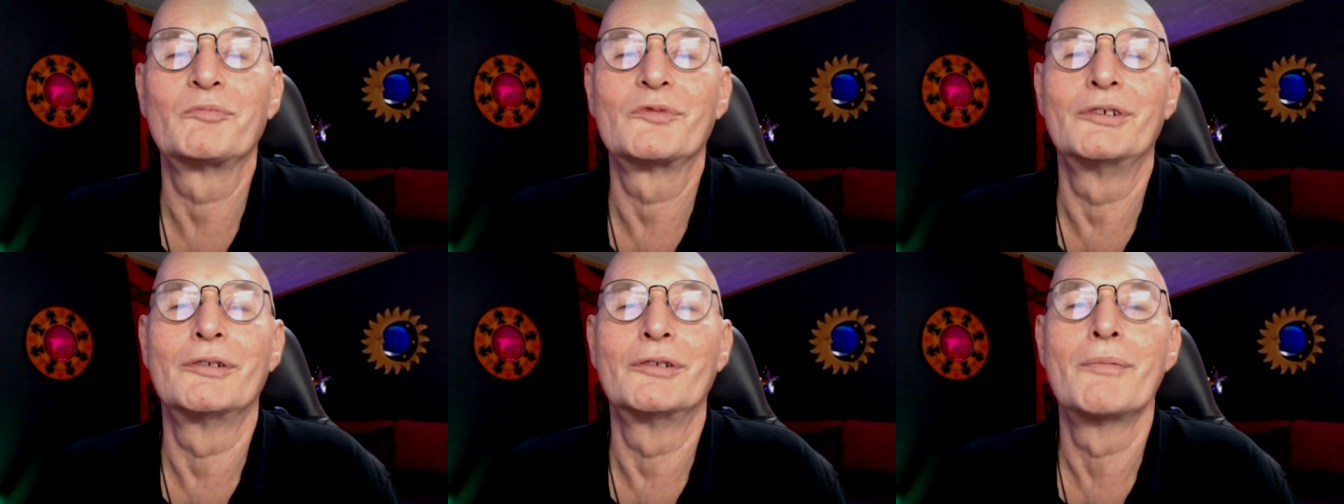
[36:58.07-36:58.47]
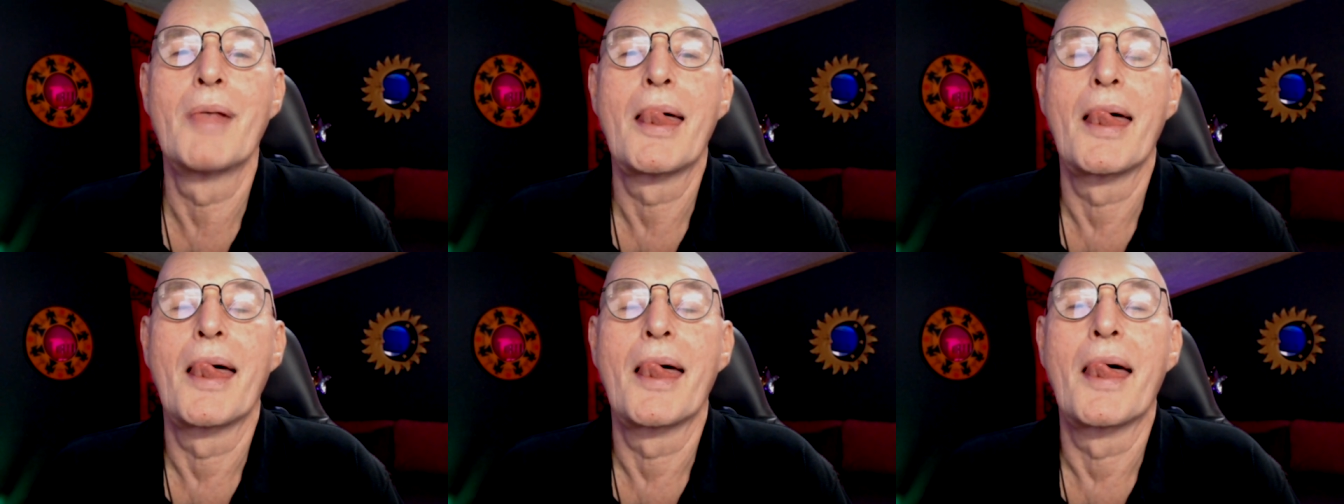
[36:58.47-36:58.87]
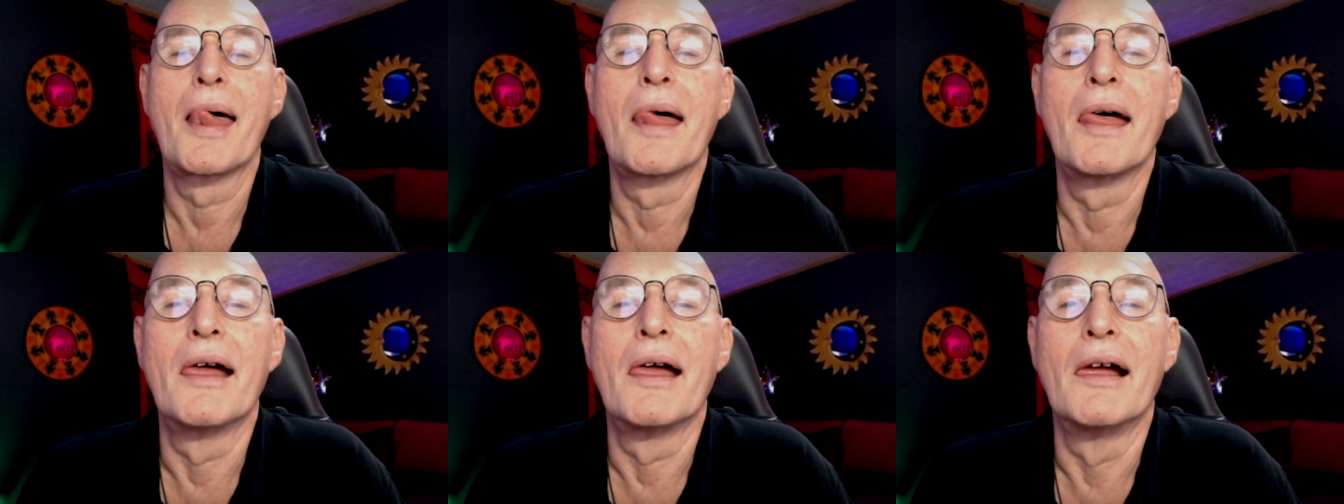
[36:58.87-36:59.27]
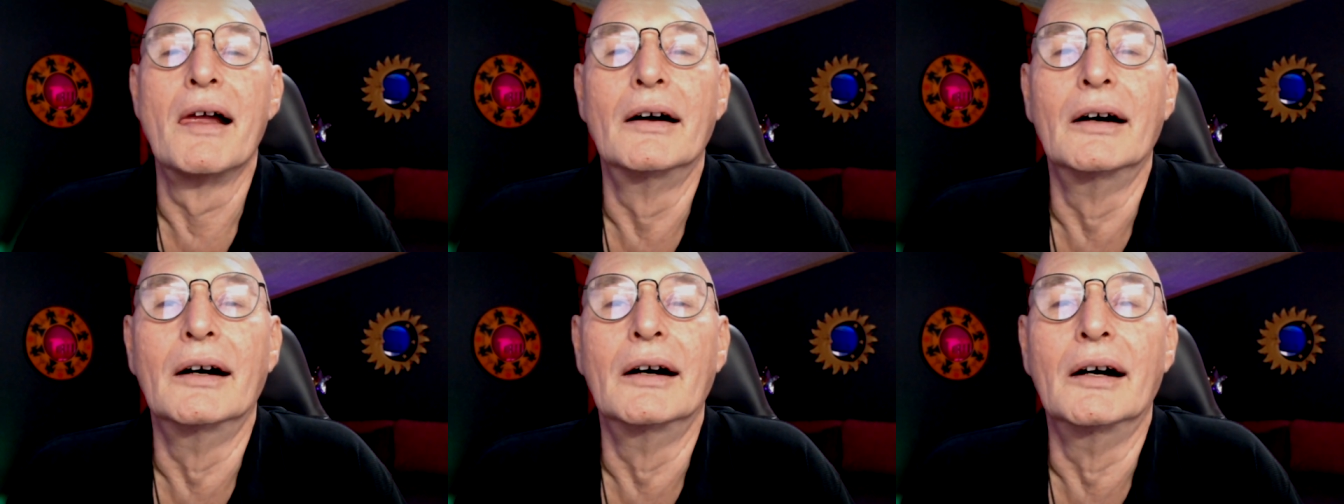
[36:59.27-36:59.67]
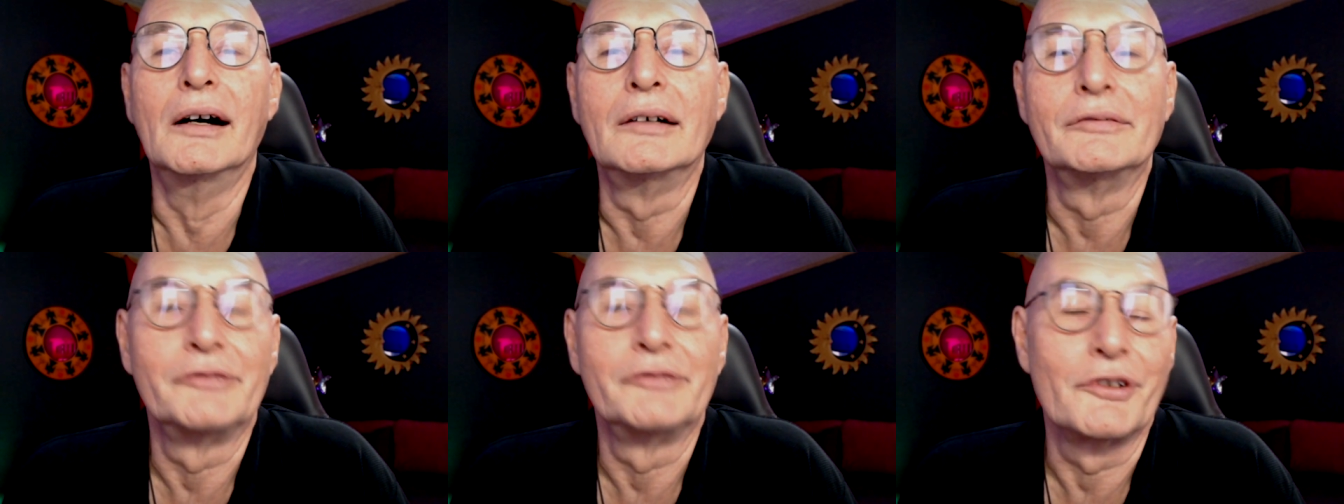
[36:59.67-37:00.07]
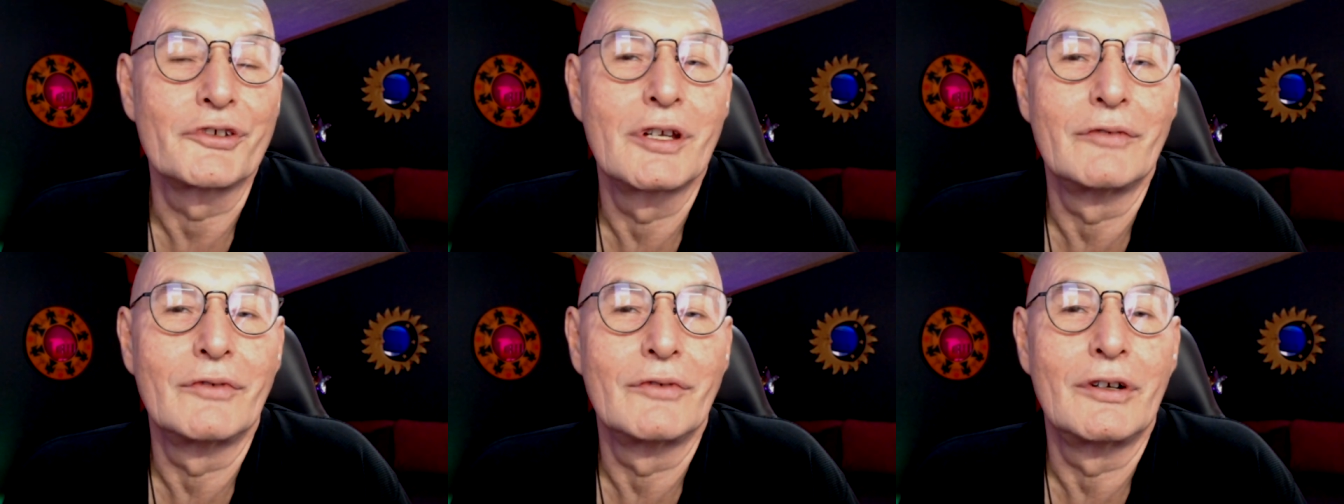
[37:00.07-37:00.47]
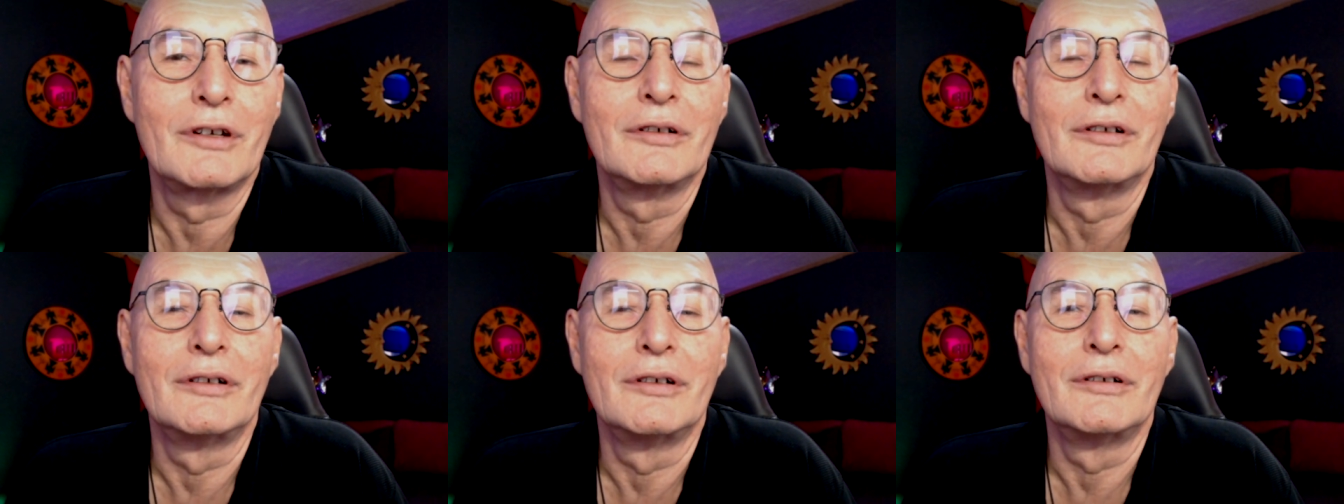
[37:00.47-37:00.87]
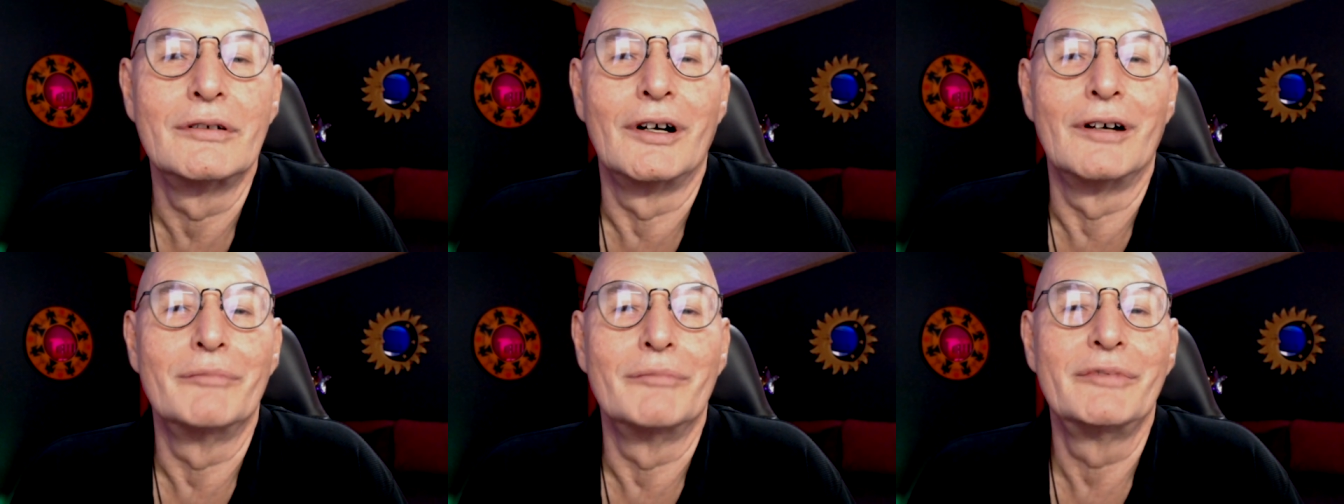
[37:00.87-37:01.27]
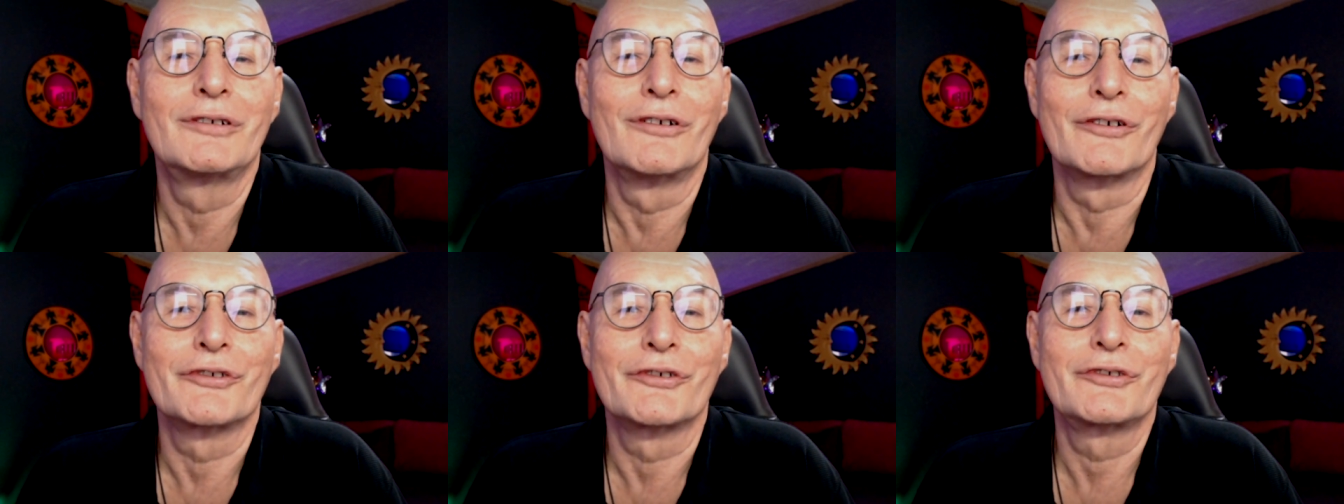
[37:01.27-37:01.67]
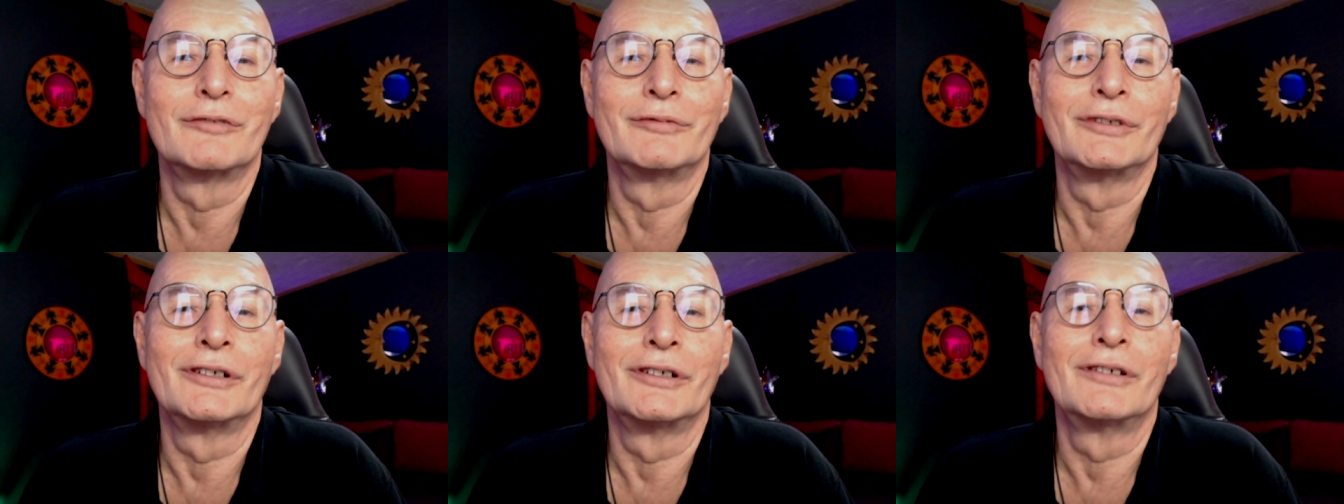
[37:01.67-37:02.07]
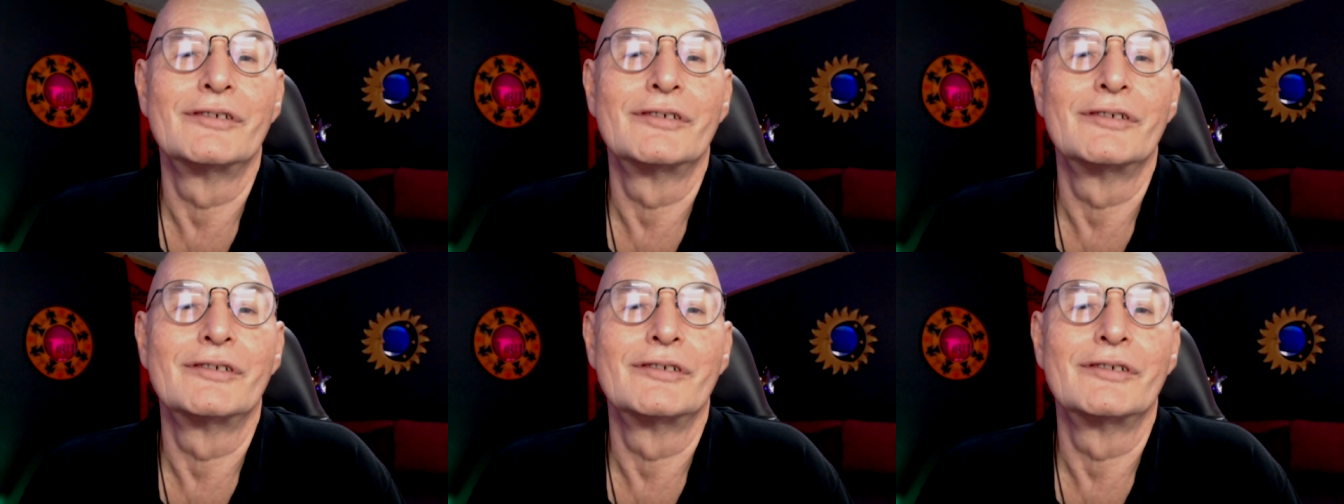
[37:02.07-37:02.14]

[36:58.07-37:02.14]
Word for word: You know? uh, first of all, uh, because you were